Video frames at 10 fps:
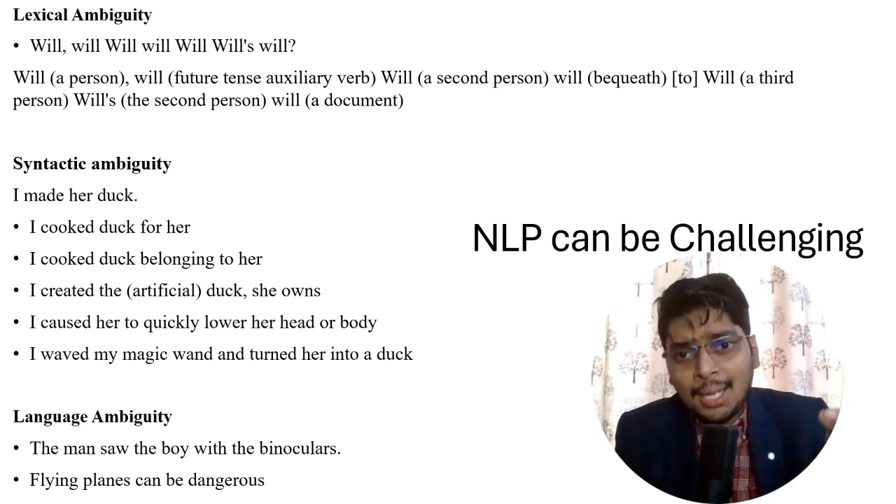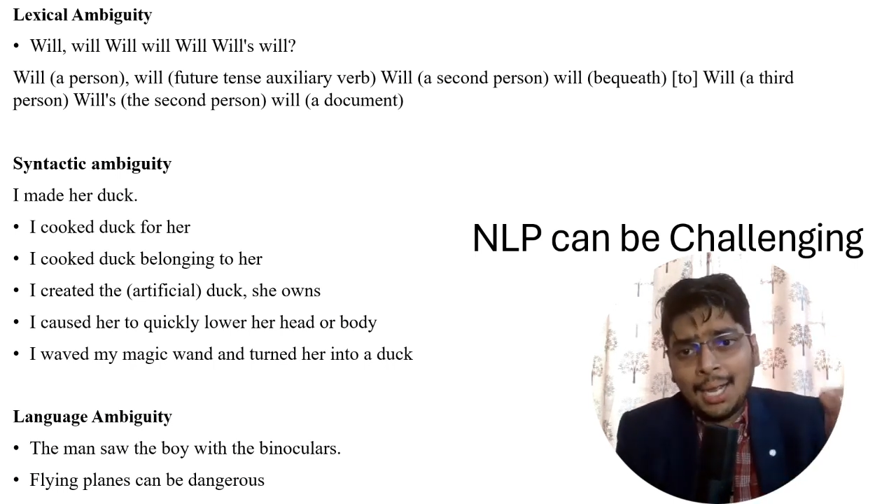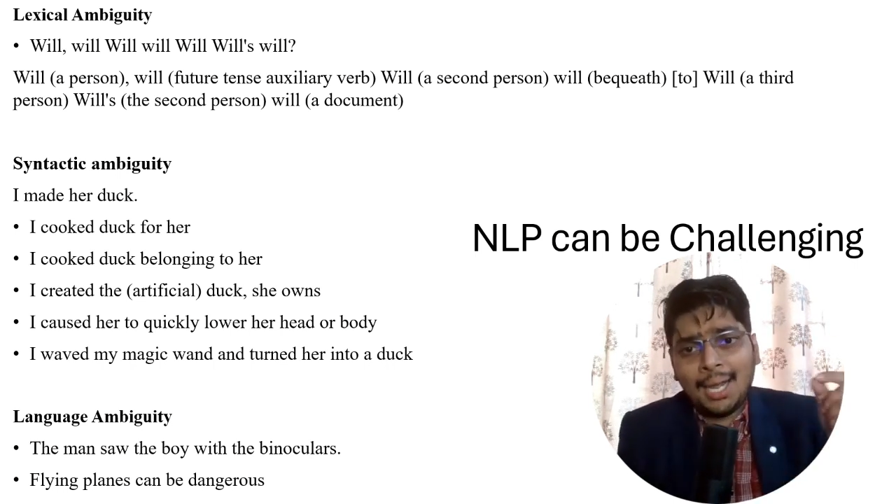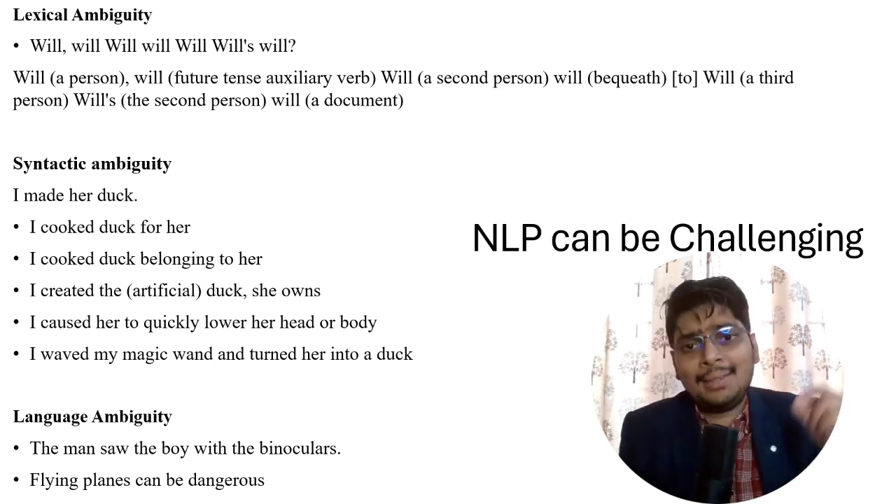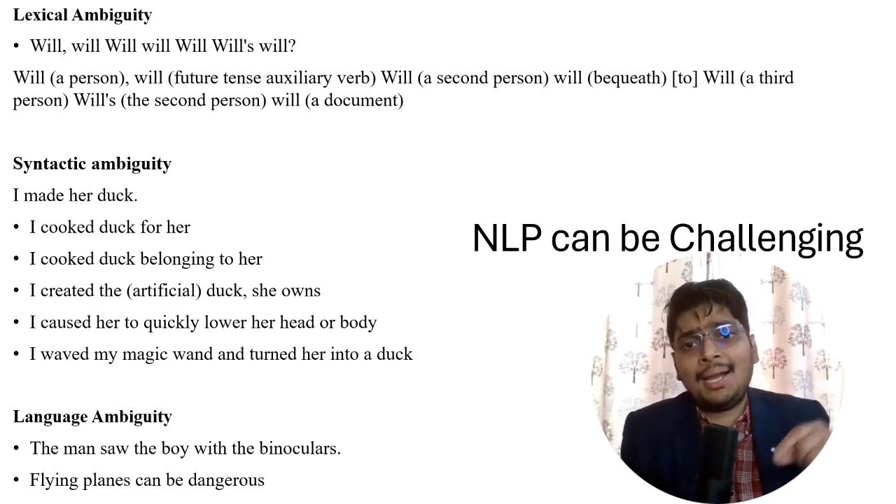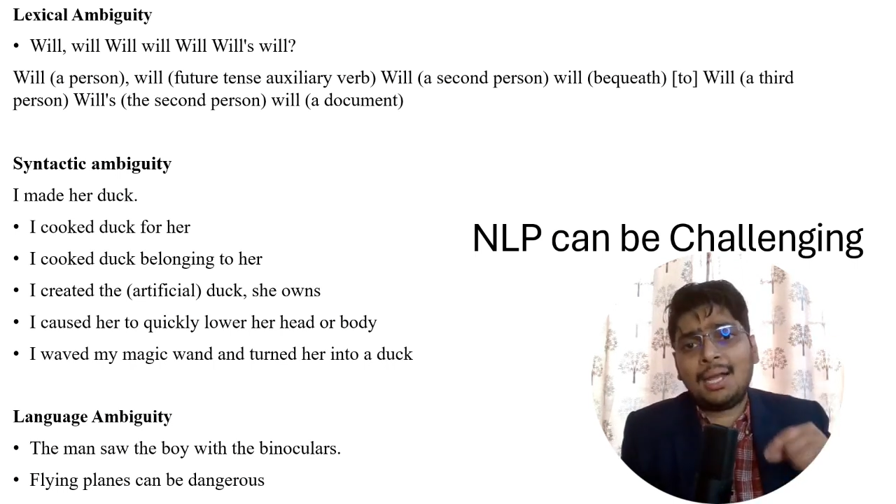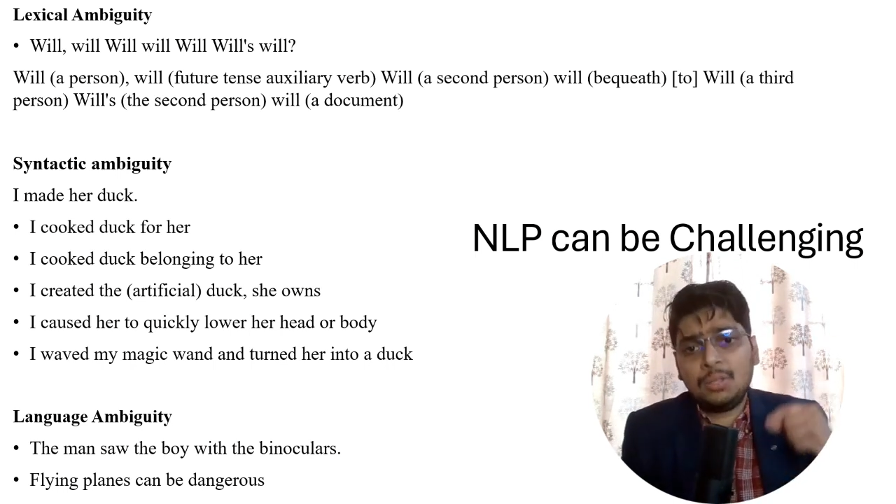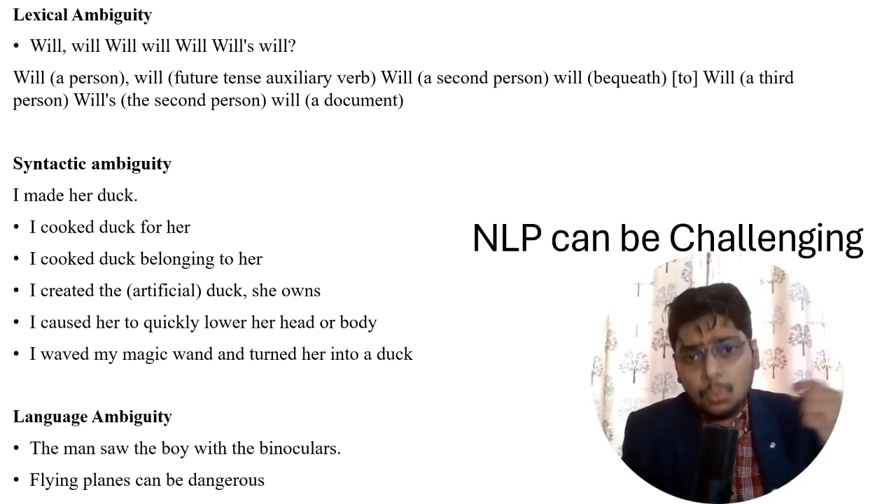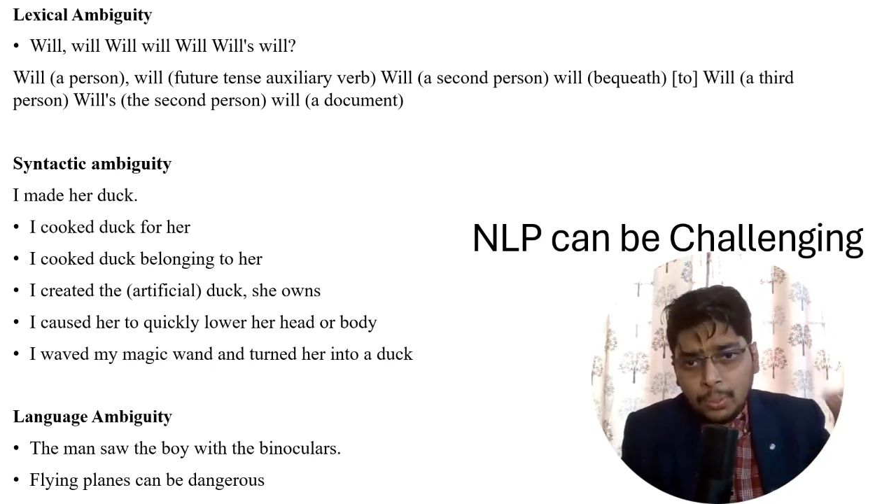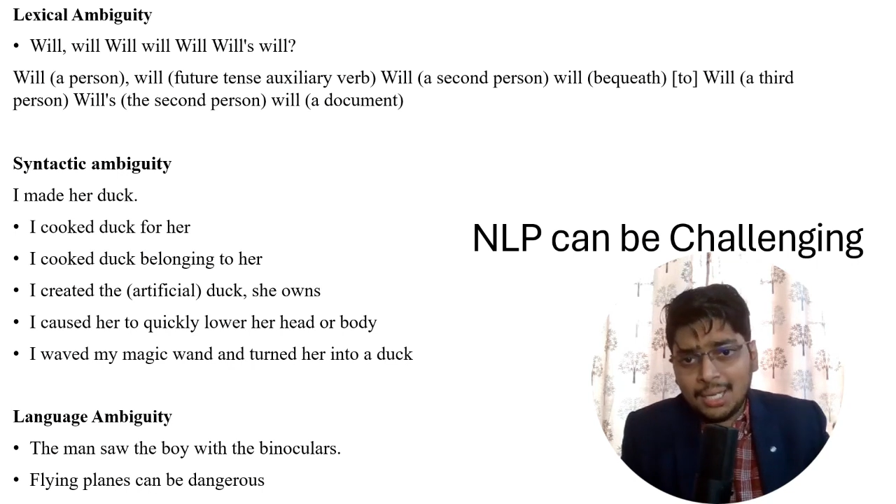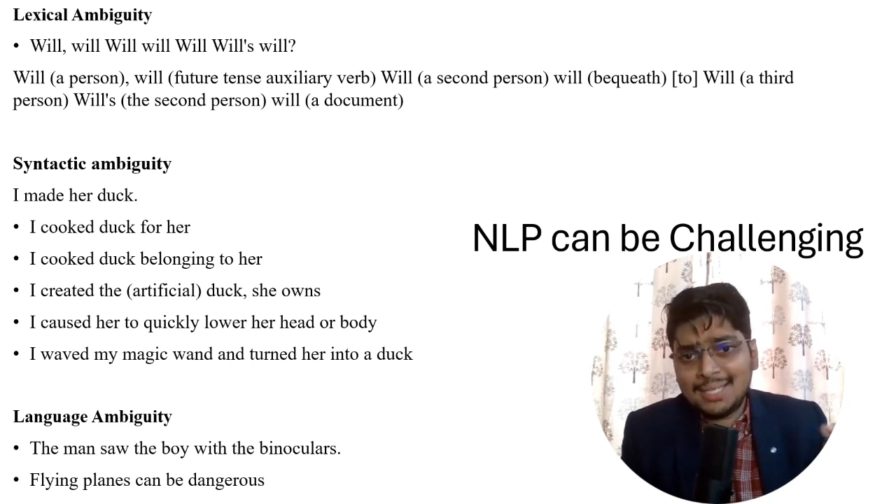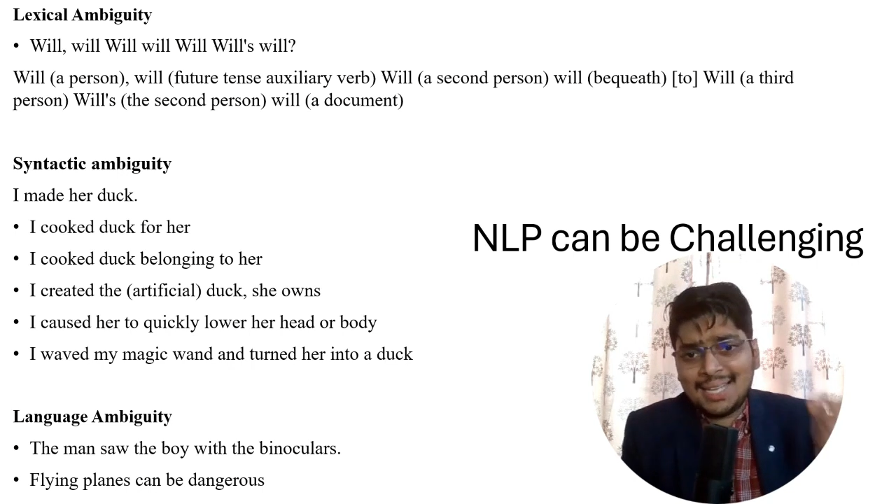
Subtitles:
and the other will is